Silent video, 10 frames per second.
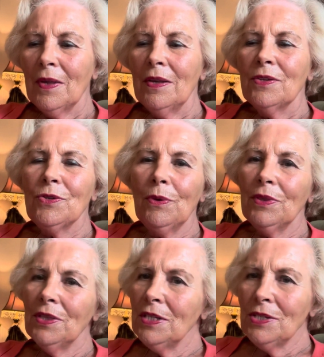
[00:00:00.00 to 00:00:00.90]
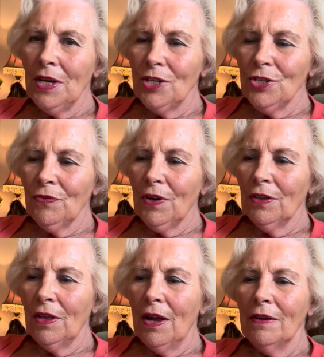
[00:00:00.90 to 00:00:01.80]
So at this stage of our
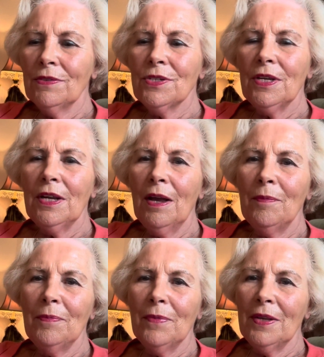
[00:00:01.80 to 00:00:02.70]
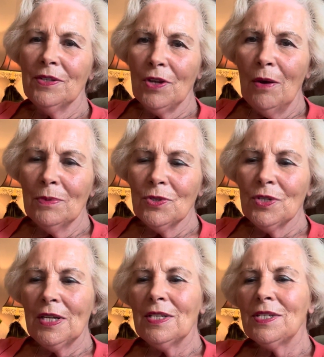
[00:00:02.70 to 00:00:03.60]
lives, it's almost
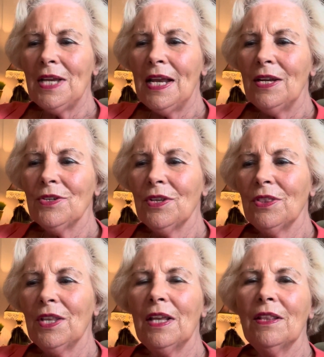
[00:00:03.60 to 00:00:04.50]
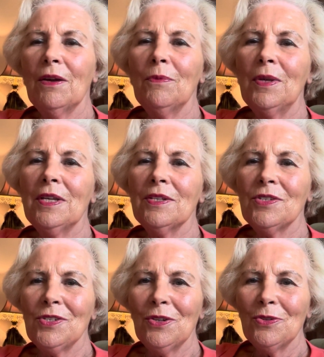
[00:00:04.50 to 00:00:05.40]
insane to think that we could
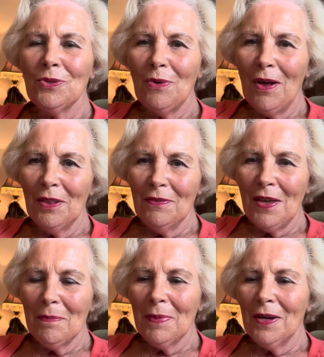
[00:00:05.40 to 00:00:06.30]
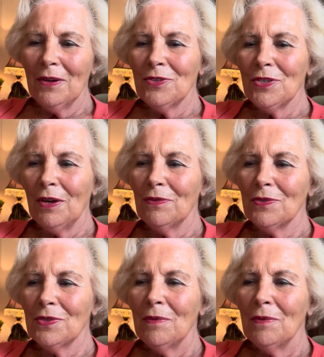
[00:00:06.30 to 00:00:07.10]
still do all of that by ourselves.